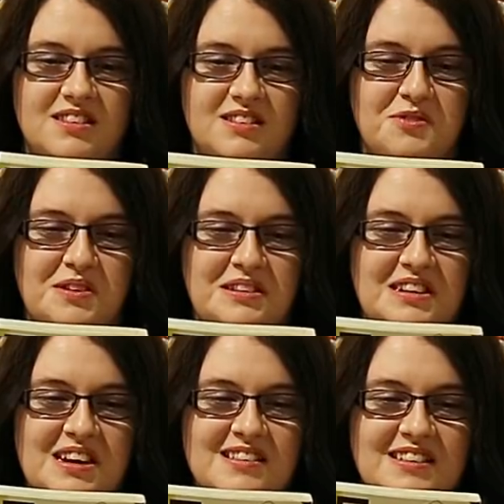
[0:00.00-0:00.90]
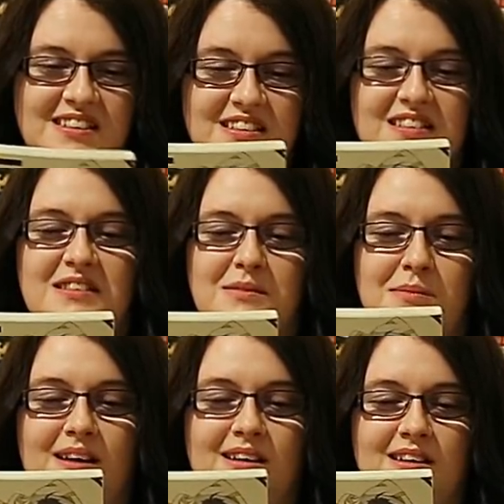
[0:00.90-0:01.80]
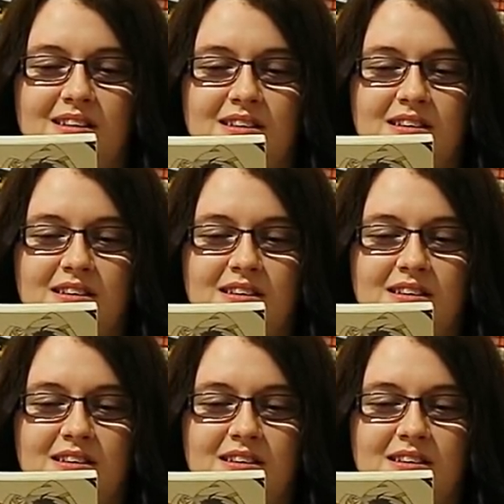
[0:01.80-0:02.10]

differentiating that this is a manga